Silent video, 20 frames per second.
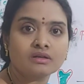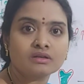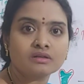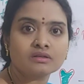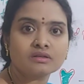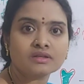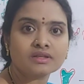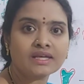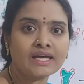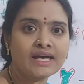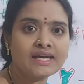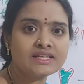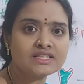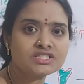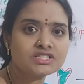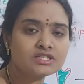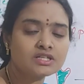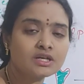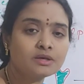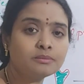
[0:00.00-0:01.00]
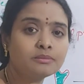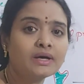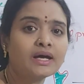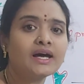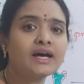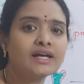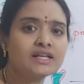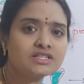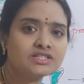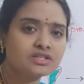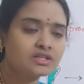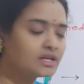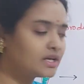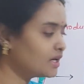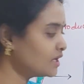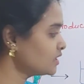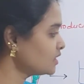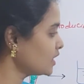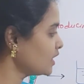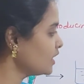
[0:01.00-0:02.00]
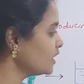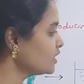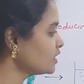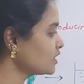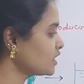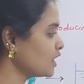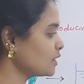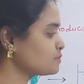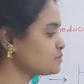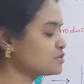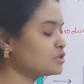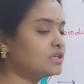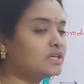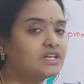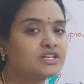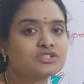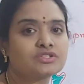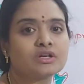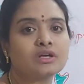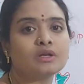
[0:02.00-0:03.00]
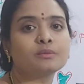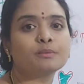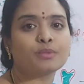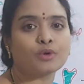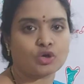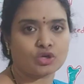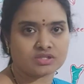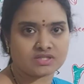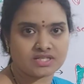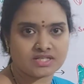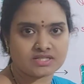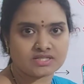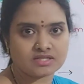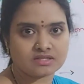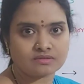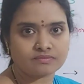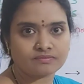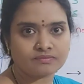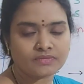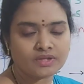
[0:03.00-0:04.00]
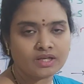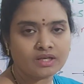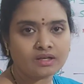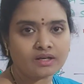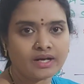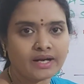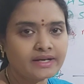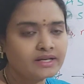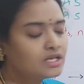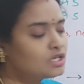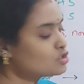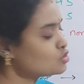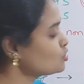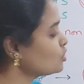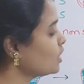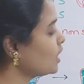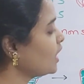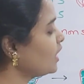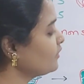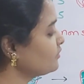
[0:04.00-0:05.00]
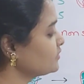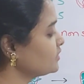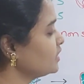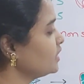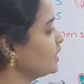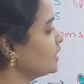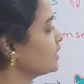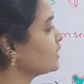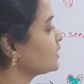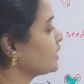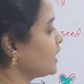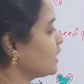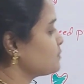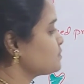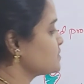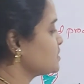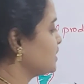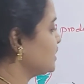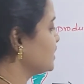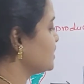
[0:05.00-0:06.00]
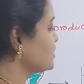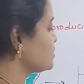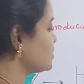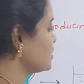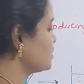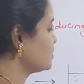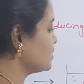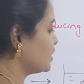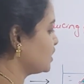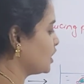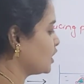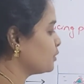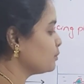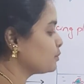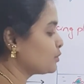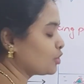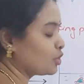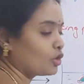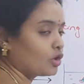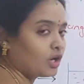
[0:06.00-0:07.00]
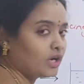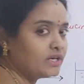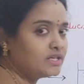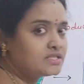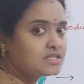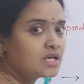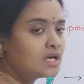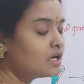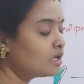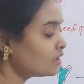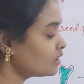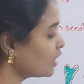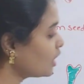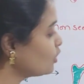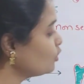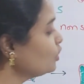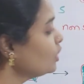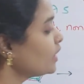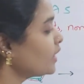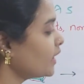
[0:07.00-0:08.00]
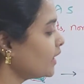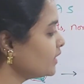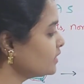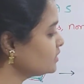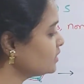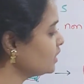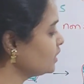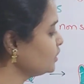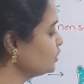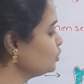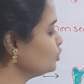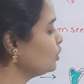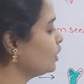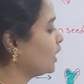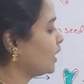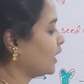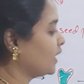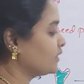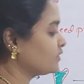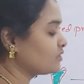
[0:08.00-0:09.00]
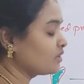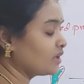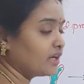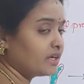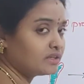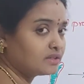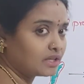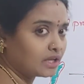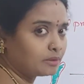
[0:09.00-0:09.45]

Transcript: calcium alginate encapsulation process. Right? So, after encapsulating the embryoids, now either you hydrate them,